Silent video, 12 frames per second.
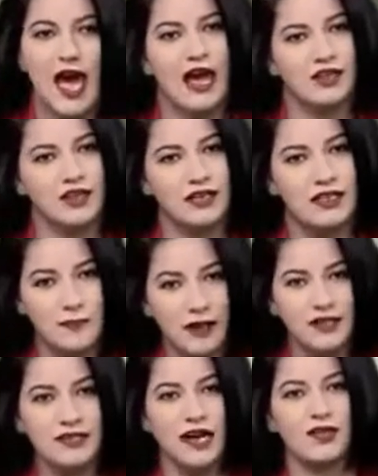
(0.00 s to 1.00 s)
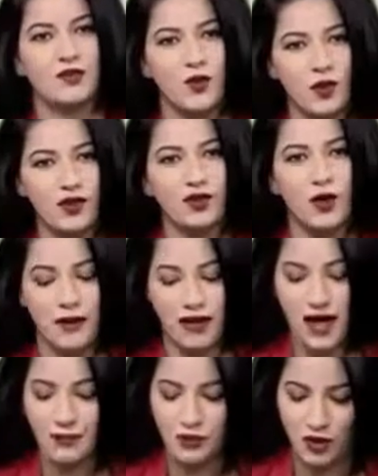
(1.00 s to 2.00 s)
And to get deeper insights on the topic,
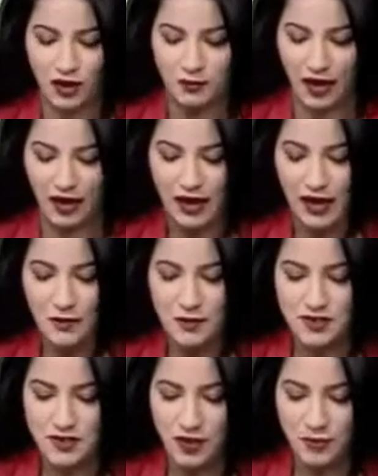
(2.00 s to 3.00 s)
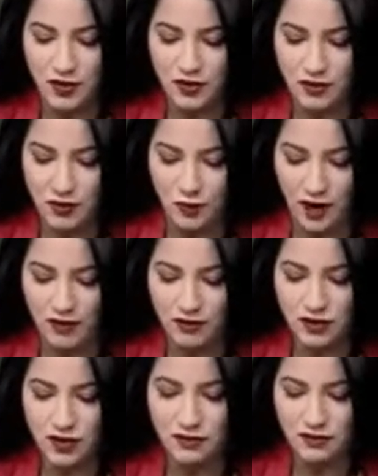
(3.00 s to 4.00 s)
I'm joined by Mr. Amrendra Kumar,
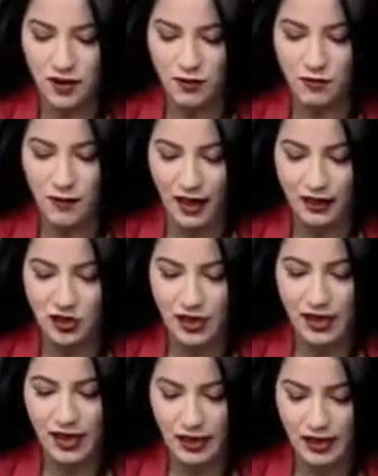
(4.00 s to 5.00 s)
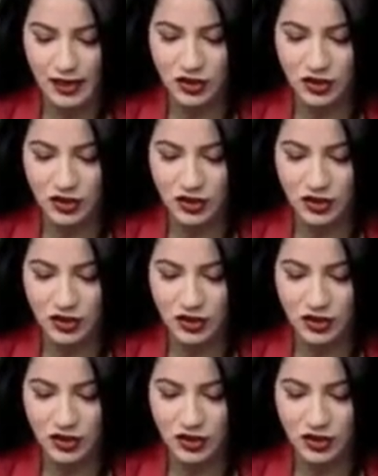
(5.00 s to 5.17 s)
Chief General Manager in